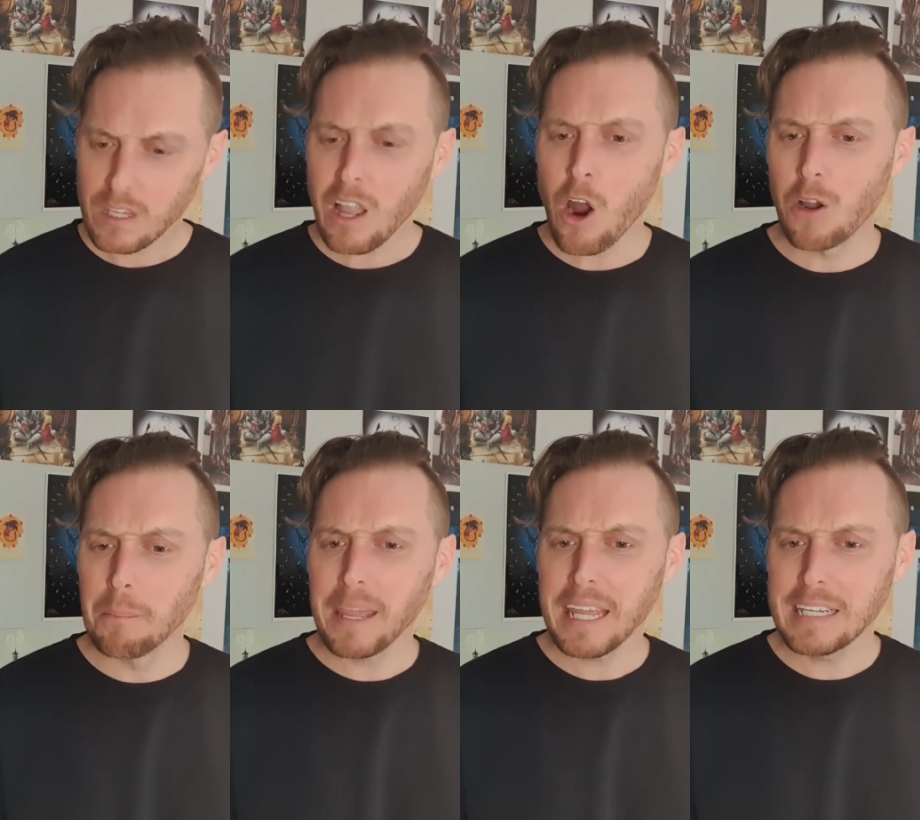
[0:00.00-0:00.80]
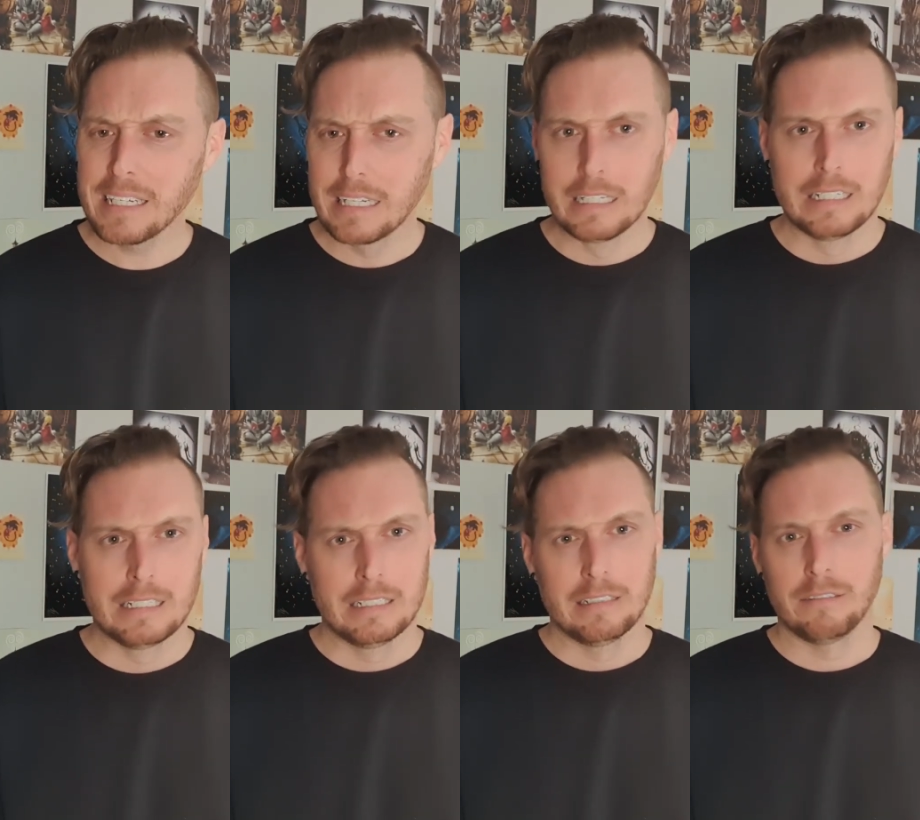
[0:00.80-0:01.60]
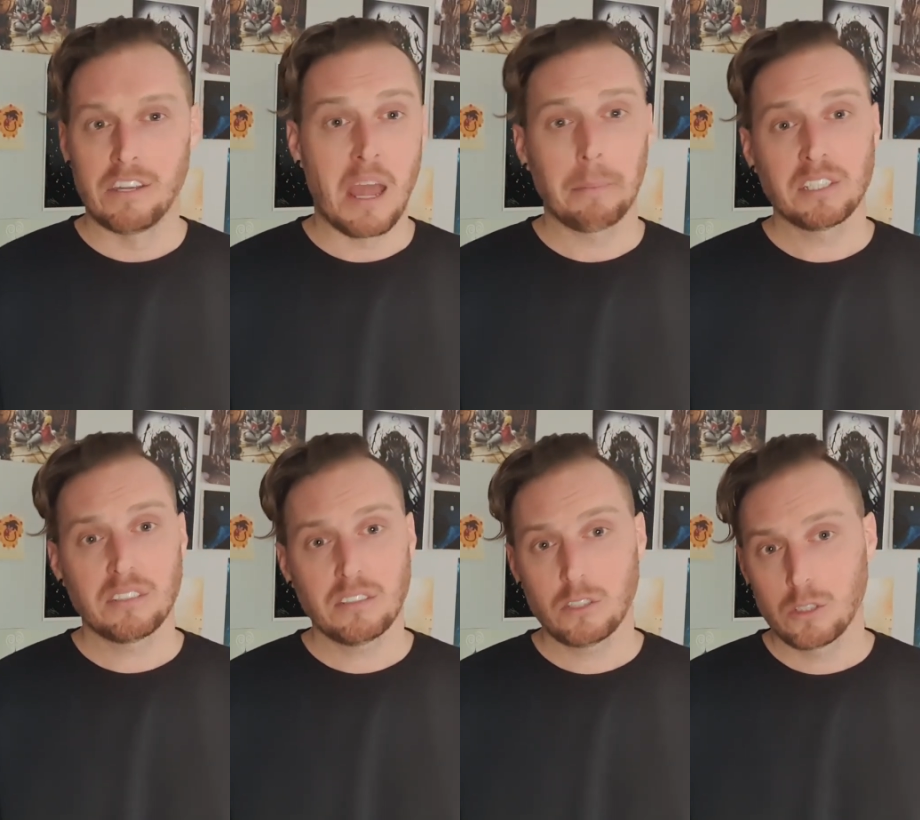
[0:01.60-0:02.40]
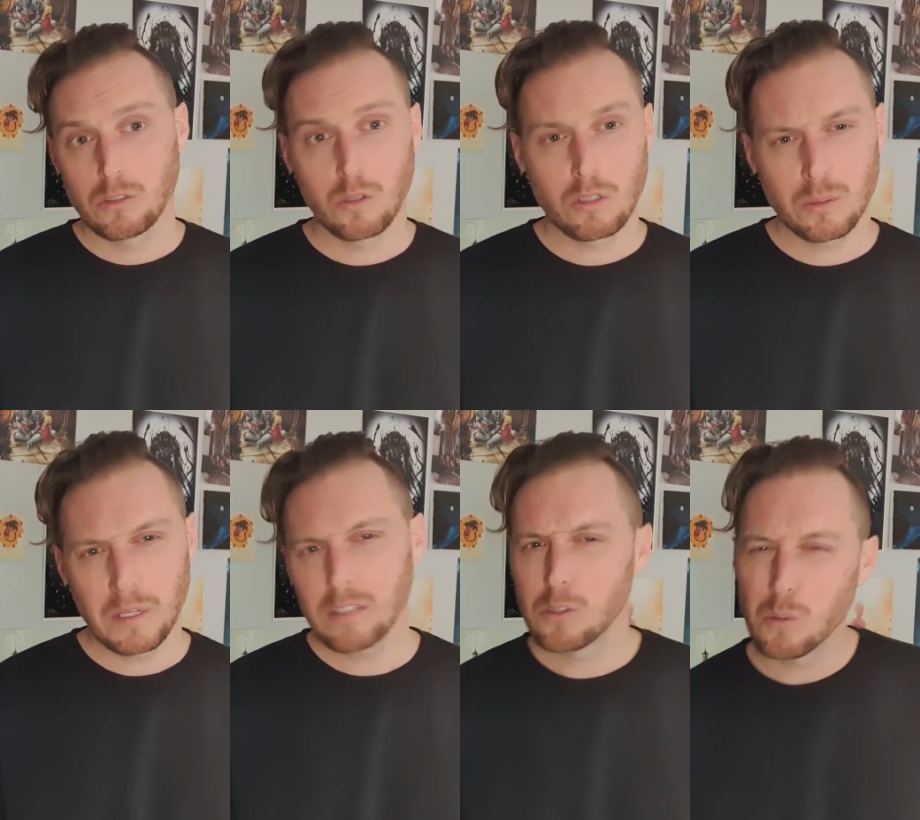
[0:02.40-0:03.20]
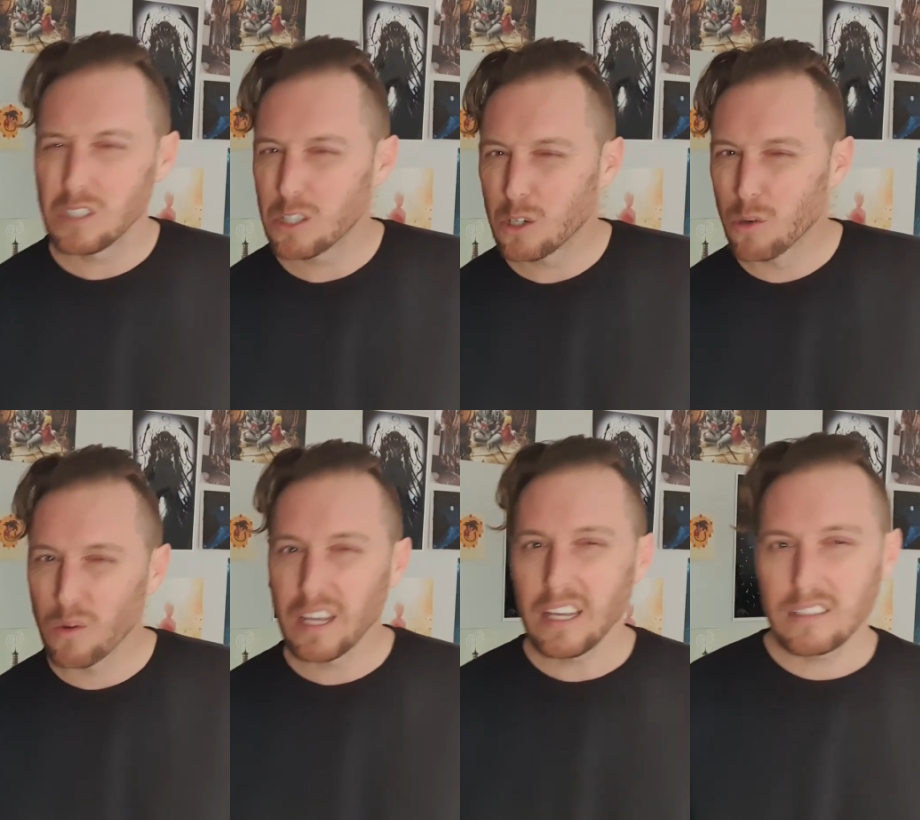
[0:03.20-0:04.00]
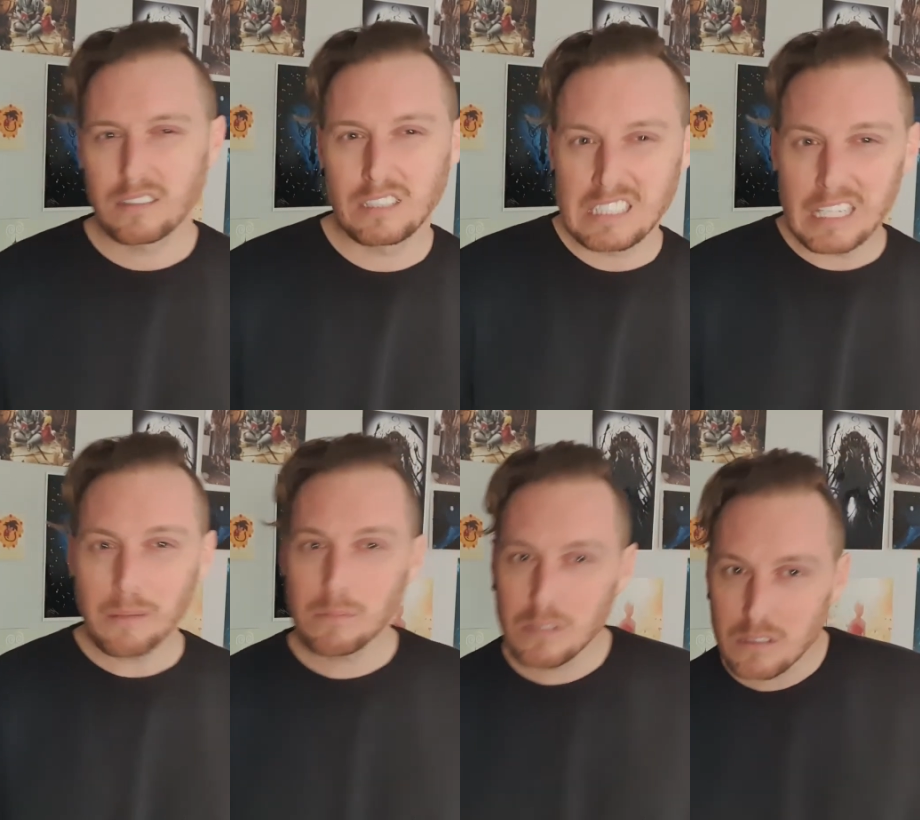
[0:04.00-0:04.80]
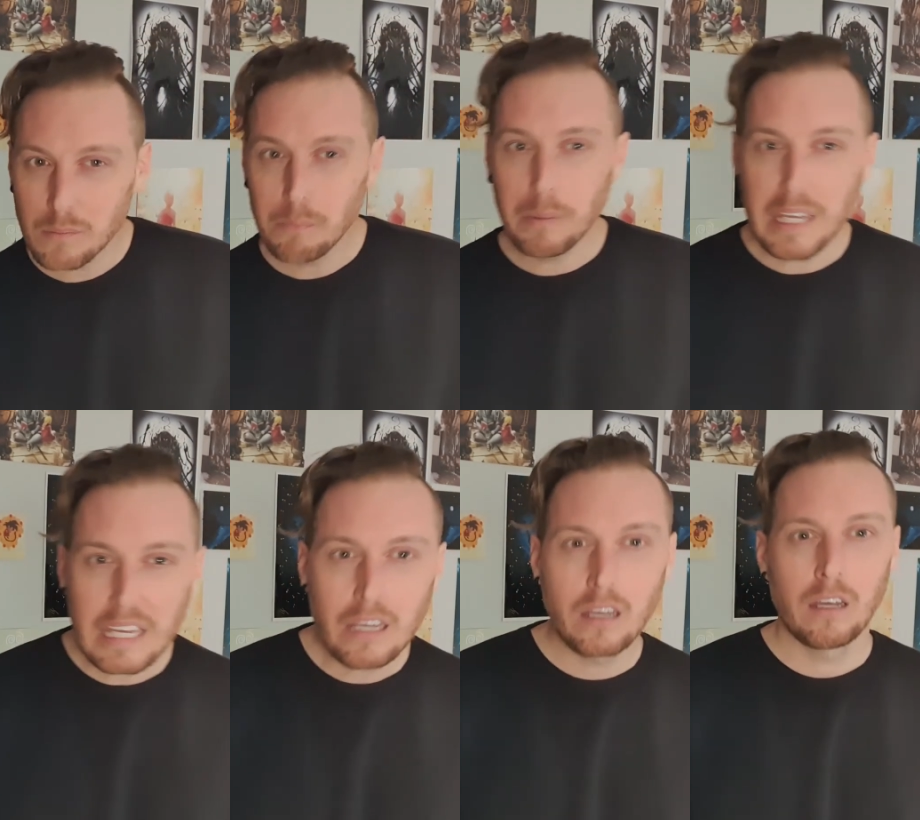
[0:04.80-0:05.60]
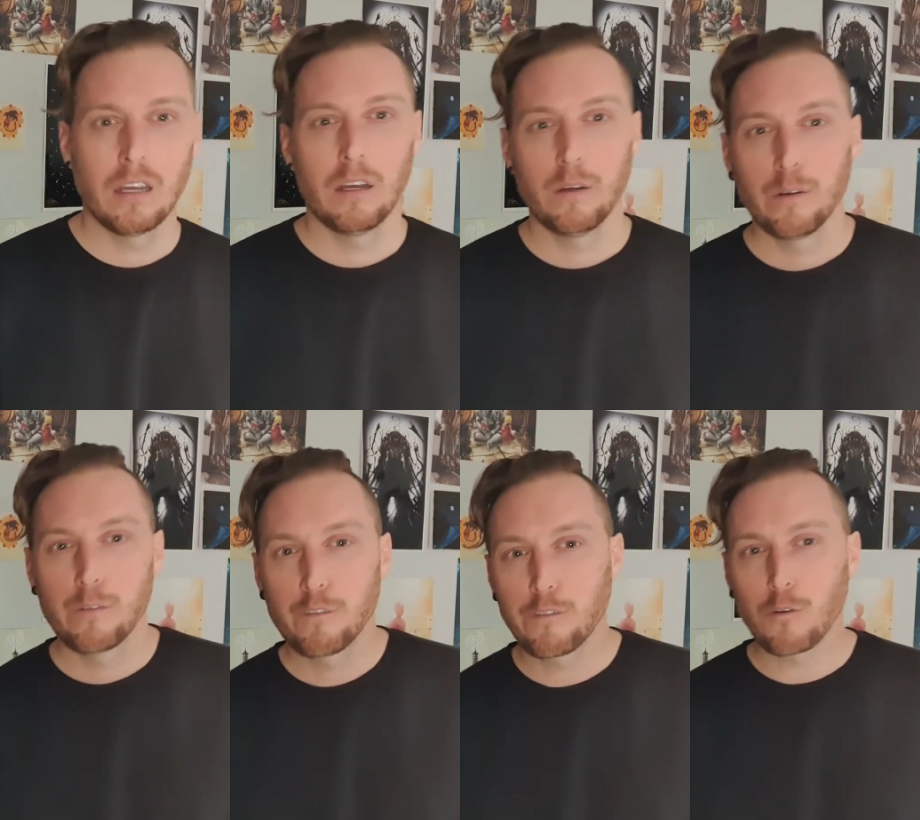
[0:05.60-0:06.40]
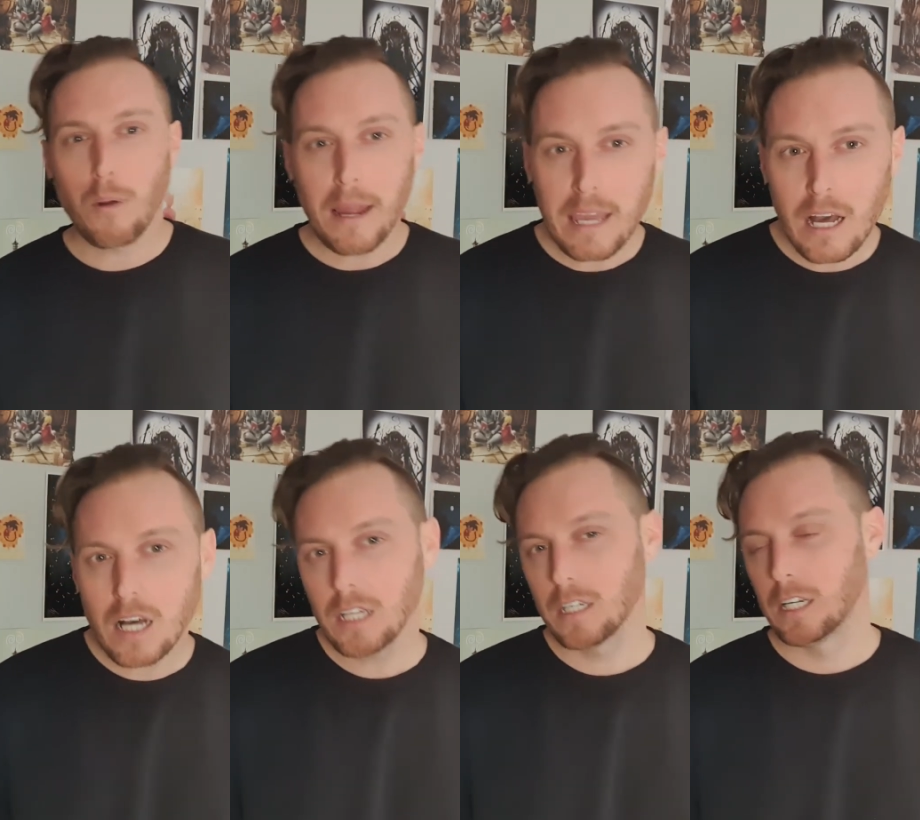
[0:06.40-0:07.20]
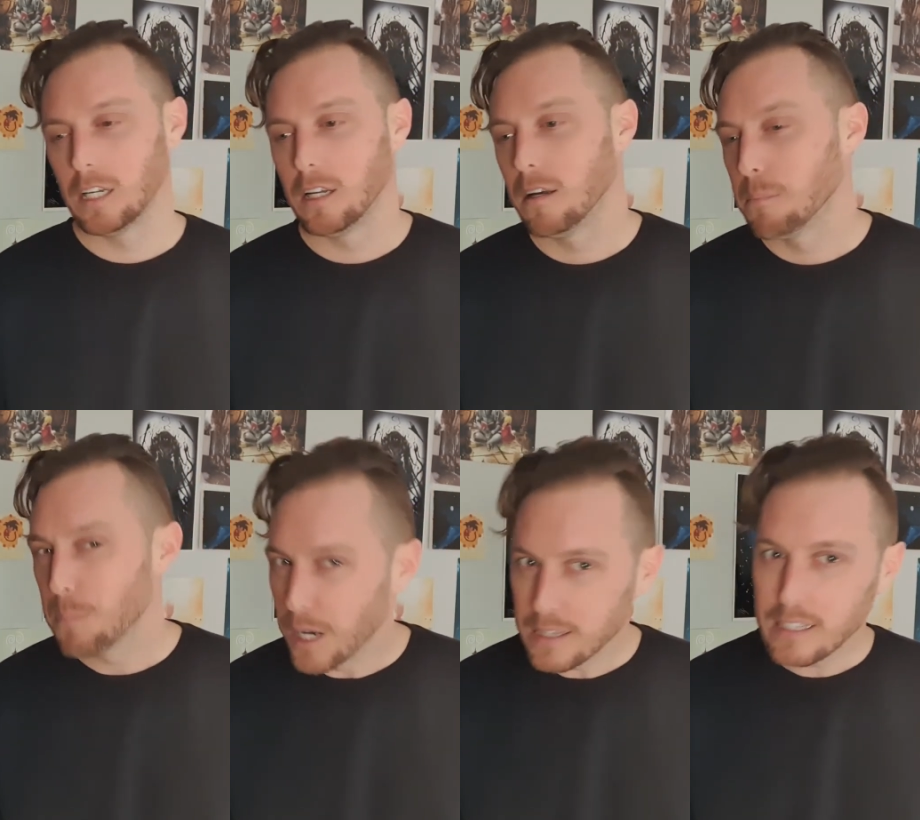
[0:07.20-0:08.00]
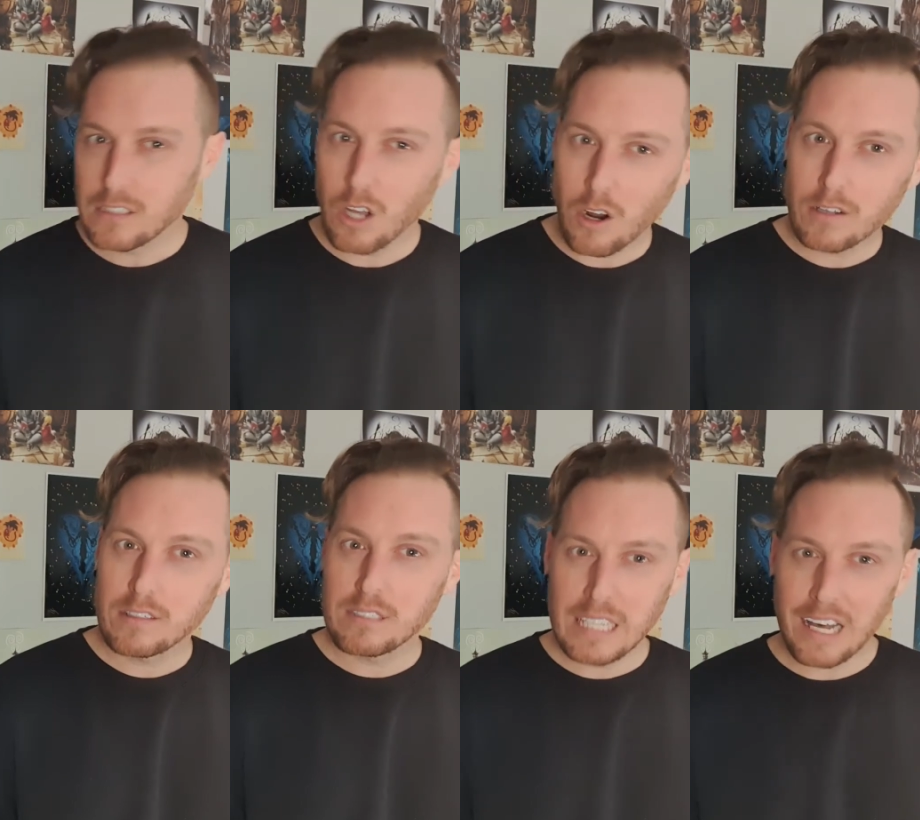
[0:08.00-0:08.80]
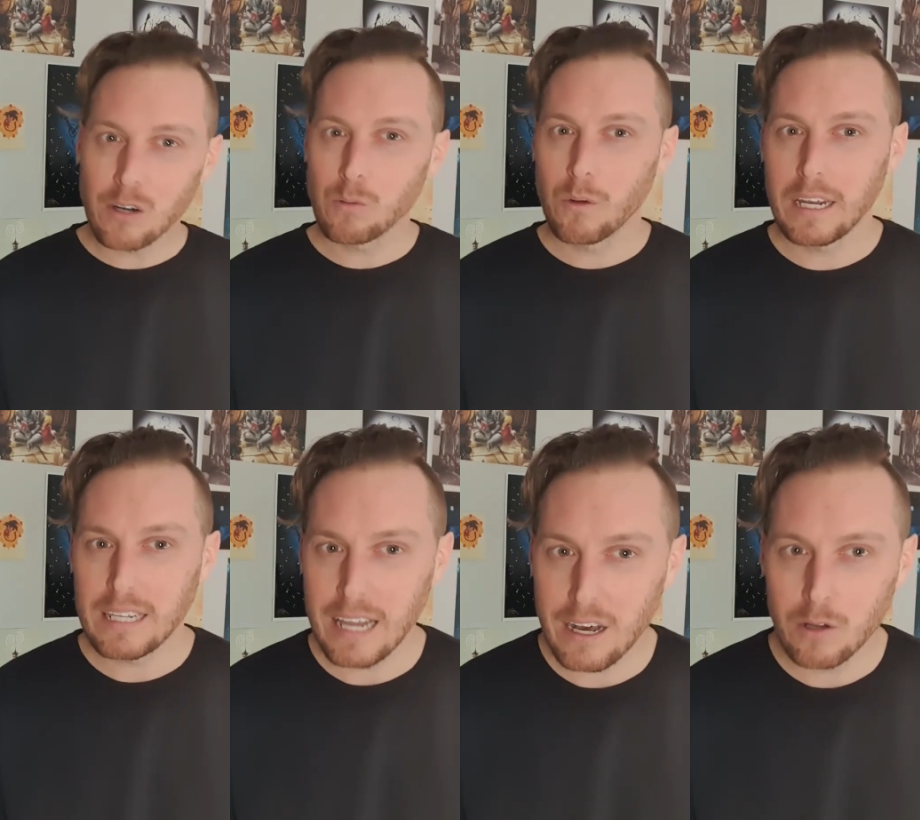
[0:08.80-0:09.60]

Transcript: Our main nemesis, so to speak, to a degree, seems to be Freya, but it's hard to tell right now.